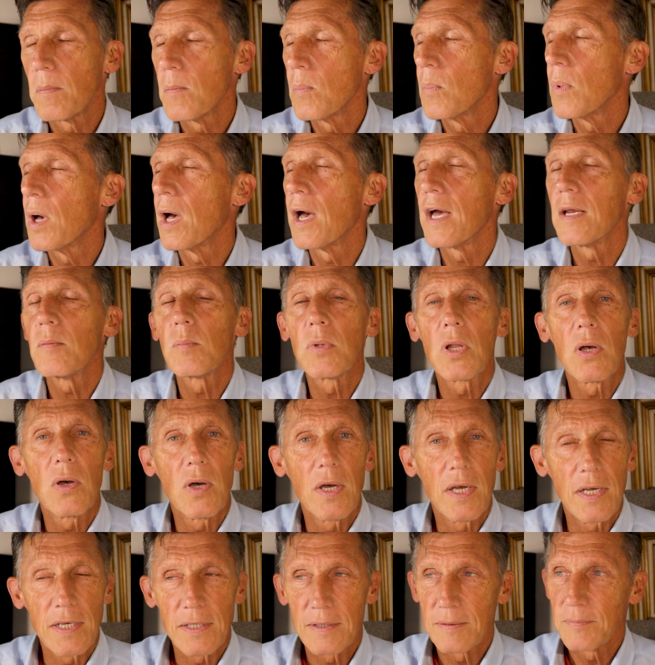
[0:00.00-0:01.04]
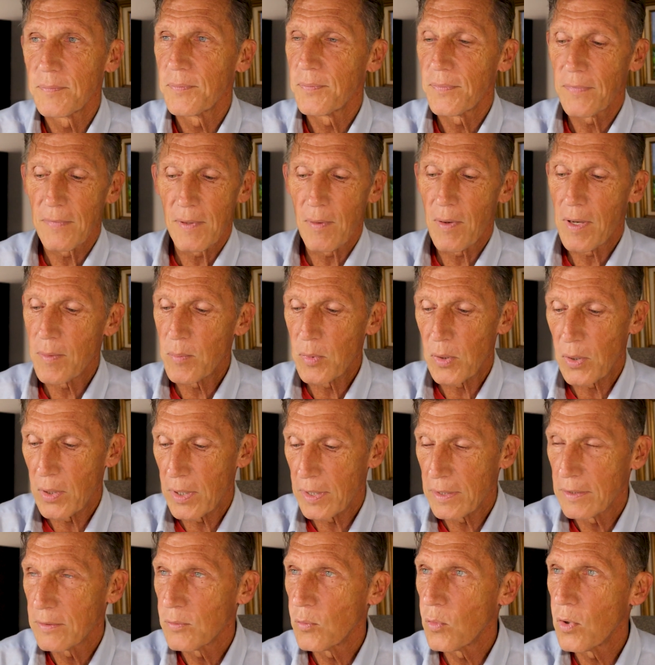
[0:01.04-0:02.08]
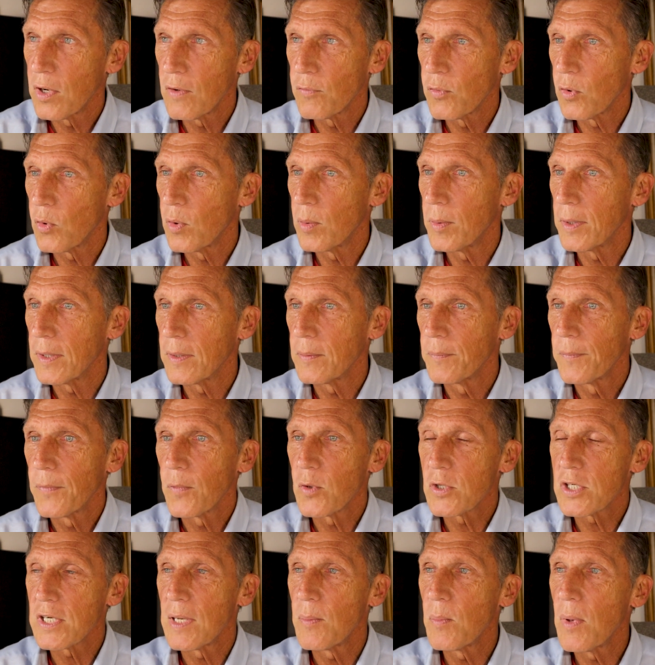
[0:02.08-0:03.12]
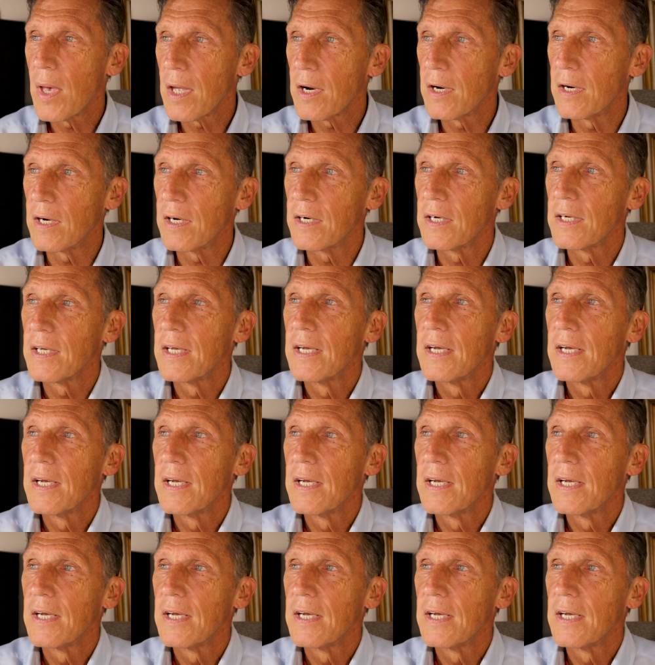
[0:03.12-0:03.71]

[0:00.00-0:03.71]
Mind-blowing, mind-blowing, wonderful woman. Wish I met her.